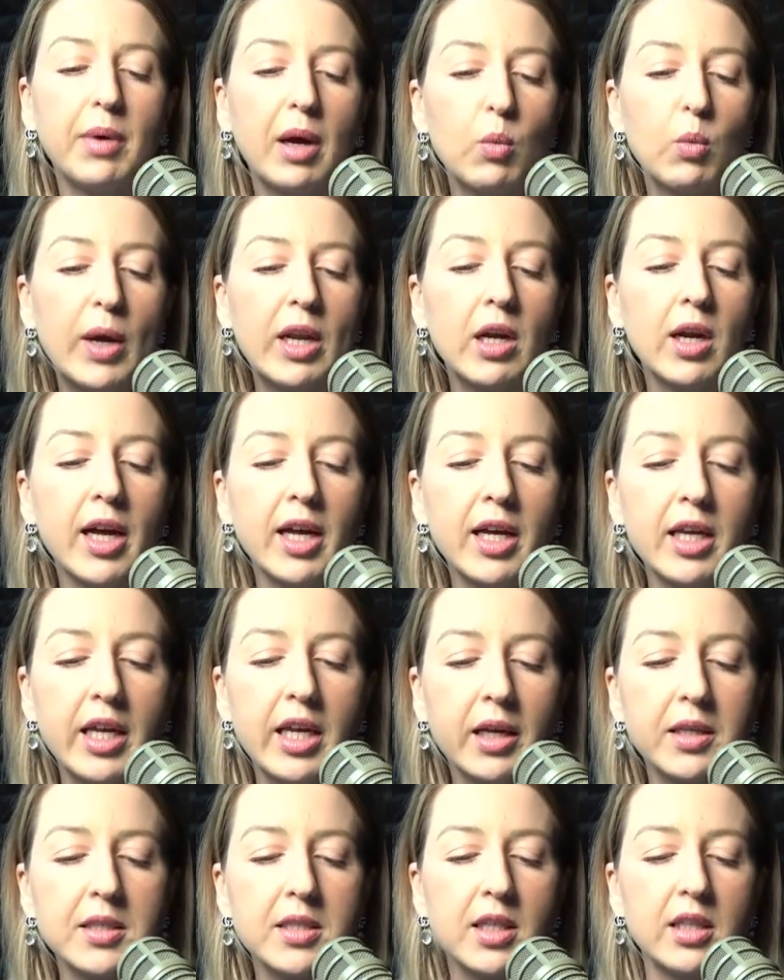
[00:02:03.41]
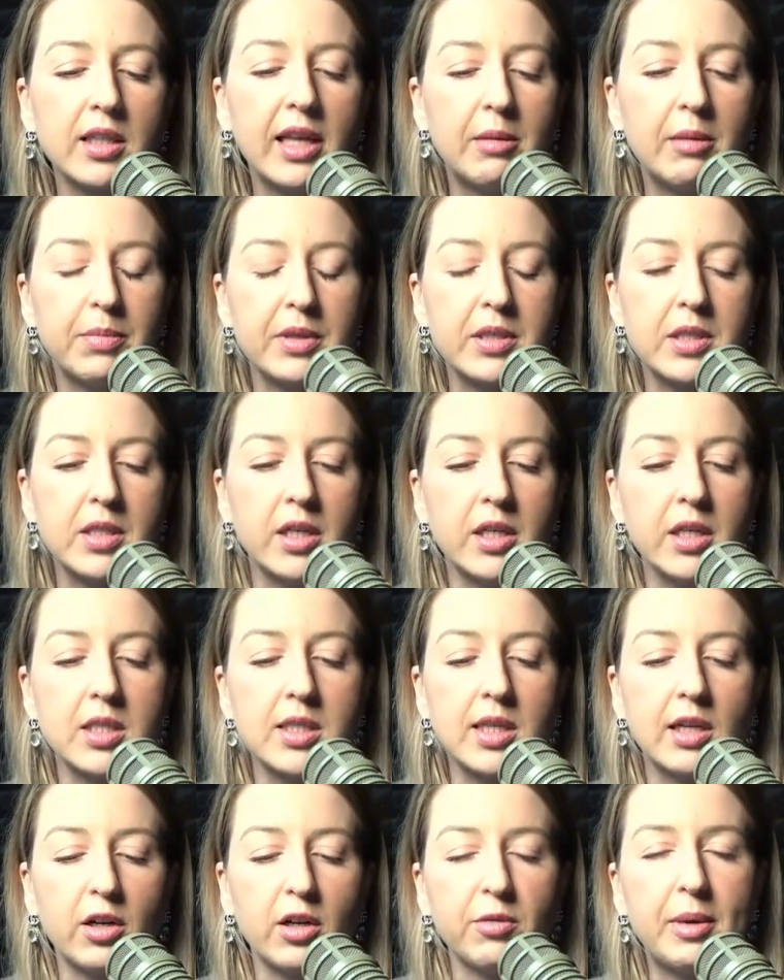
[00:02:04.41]
But when I exited that
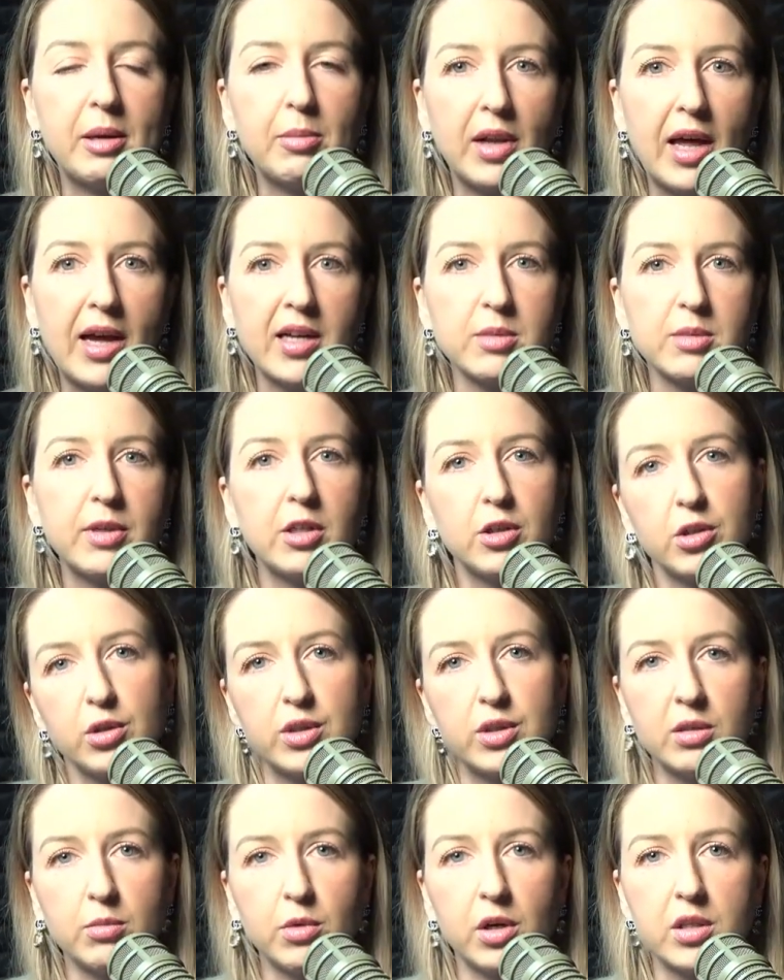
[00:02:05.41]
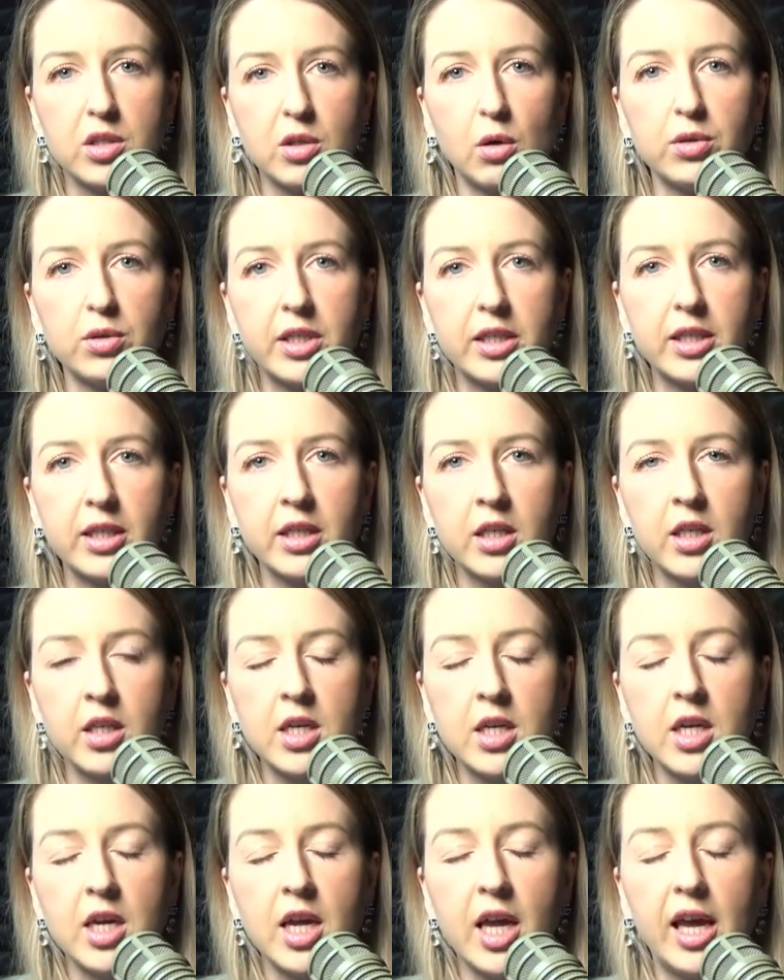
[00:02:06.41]
business, a lot of people asked me to do some consulting.
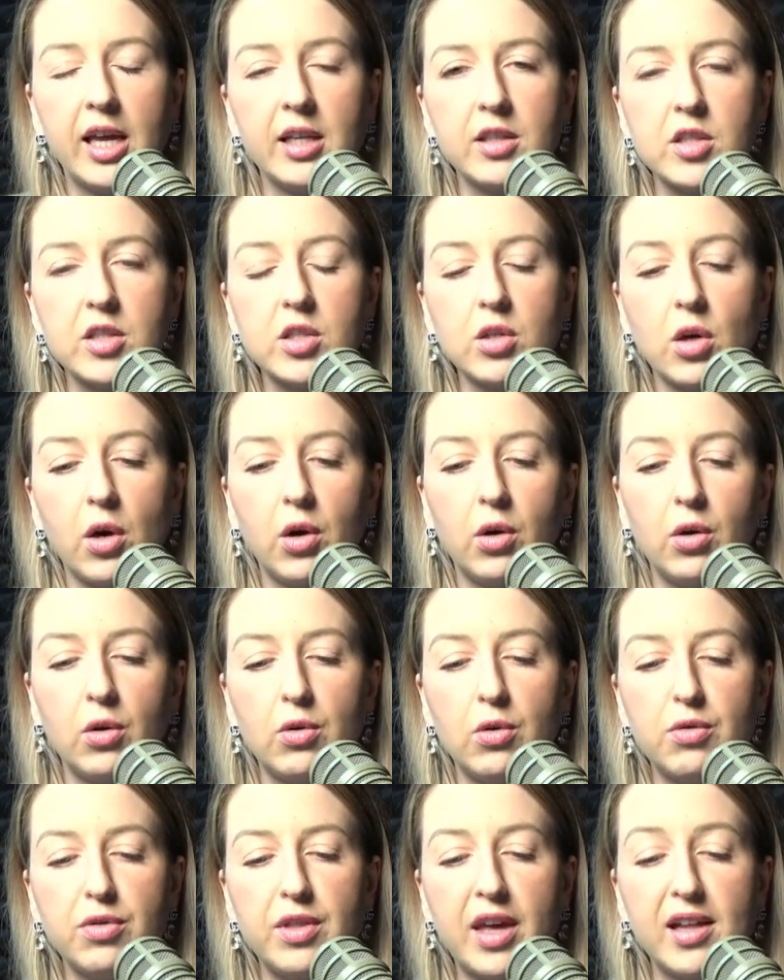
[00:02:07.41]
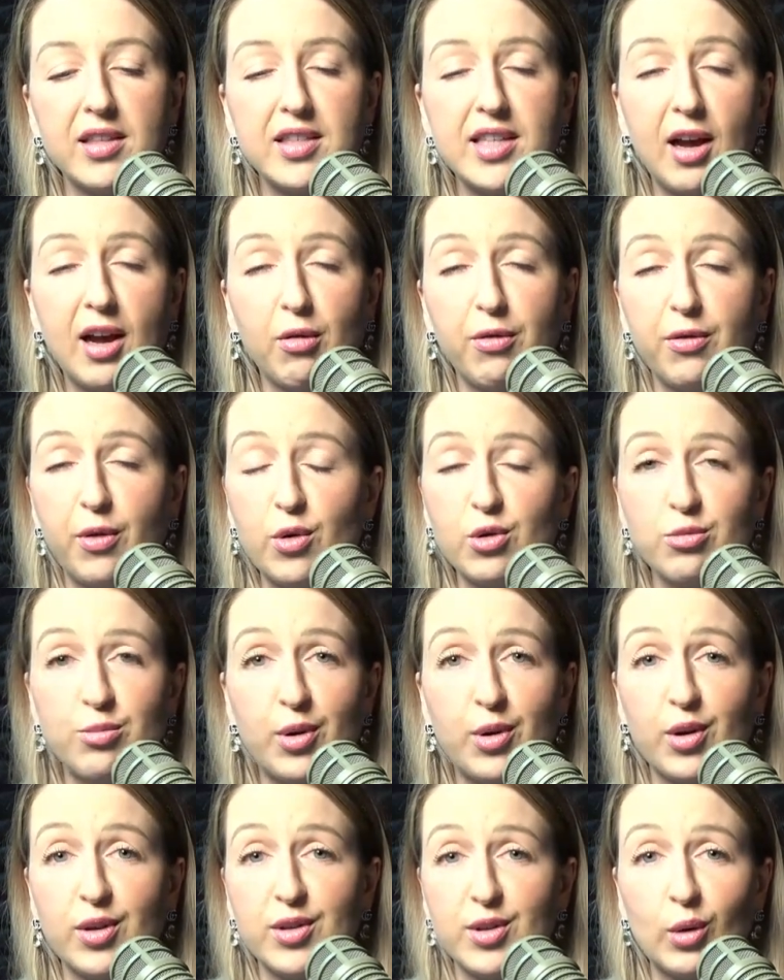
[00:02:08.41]
And so that's how
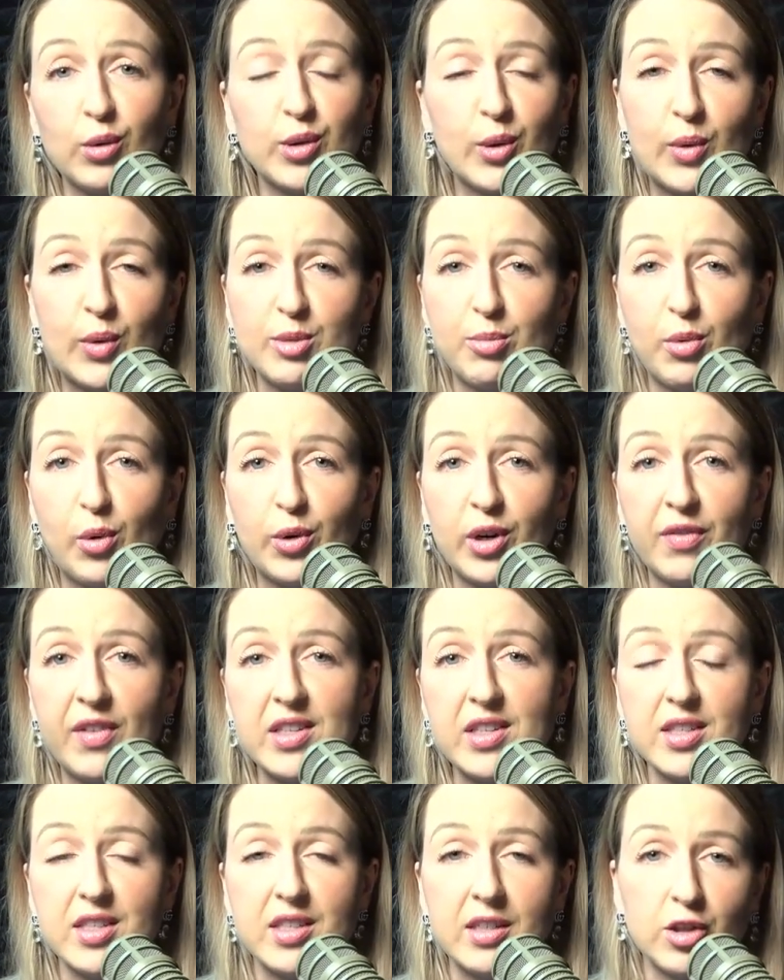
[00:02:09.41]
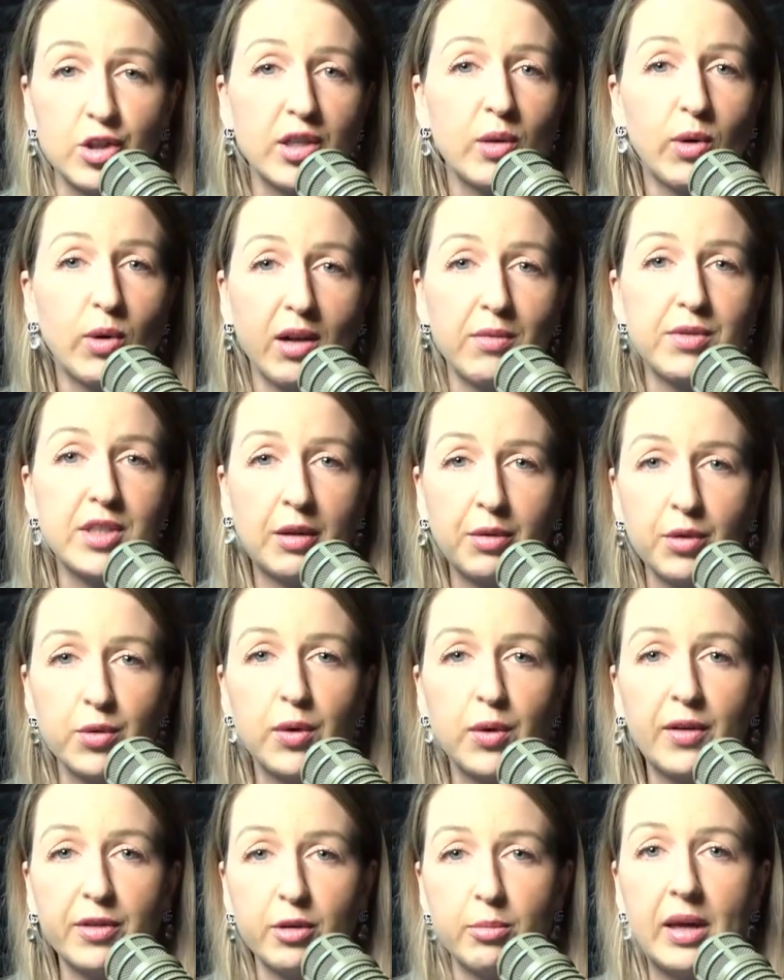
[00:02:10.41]
Fogelberg Consulting was born. And that's essentially what I've done
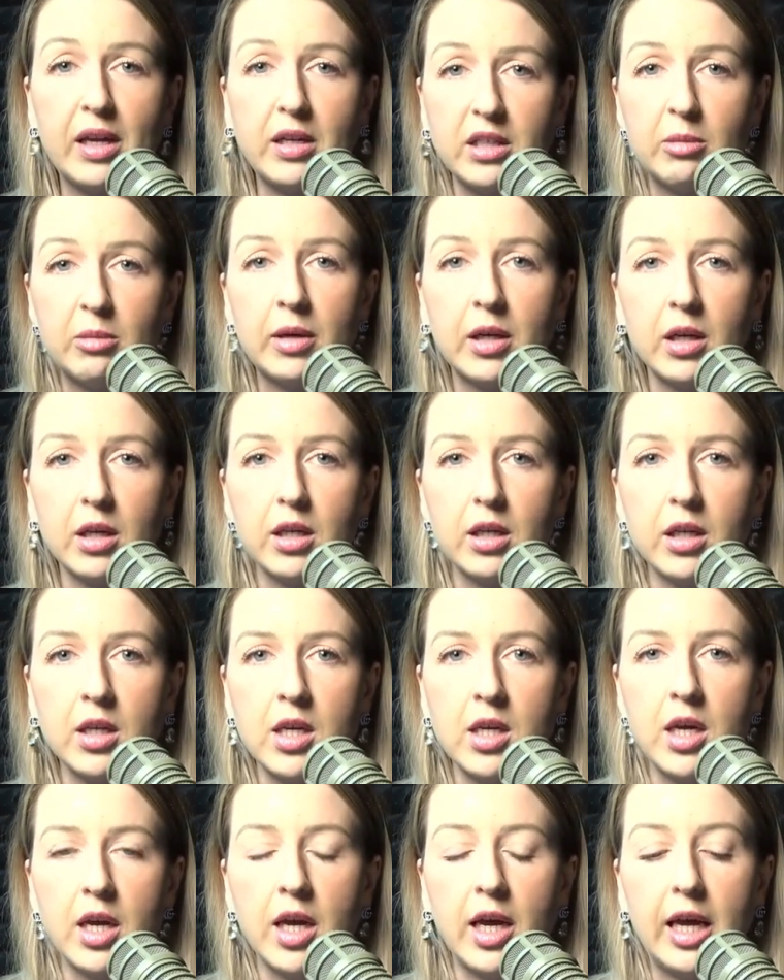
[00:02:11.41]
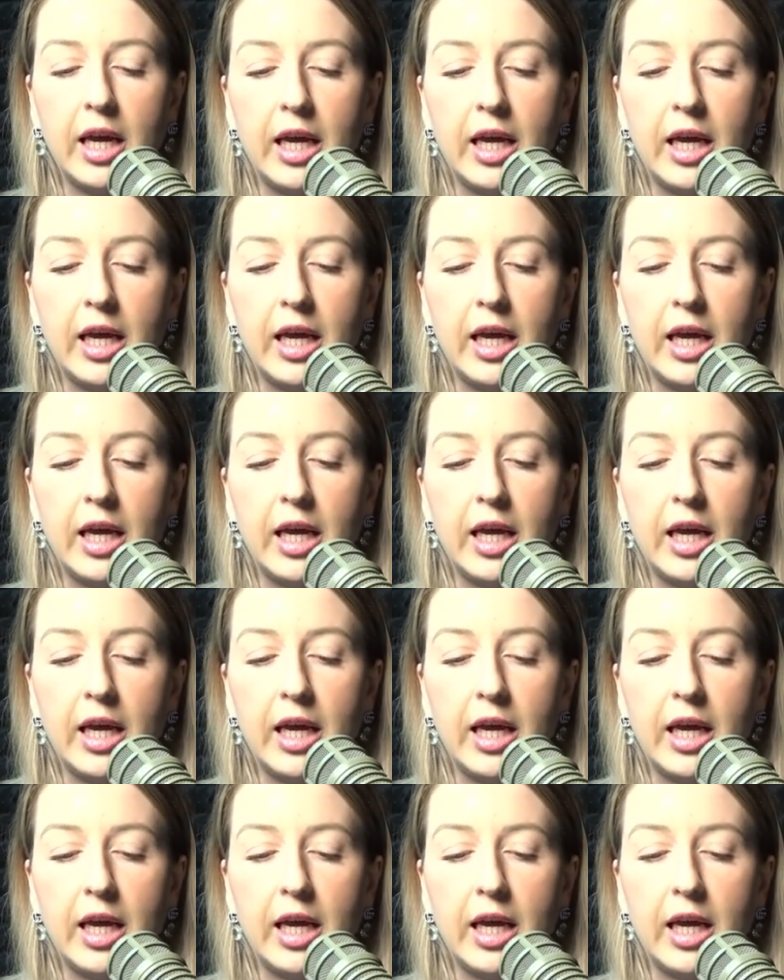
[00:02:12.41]
throughout the pandemic. Mm-hmm.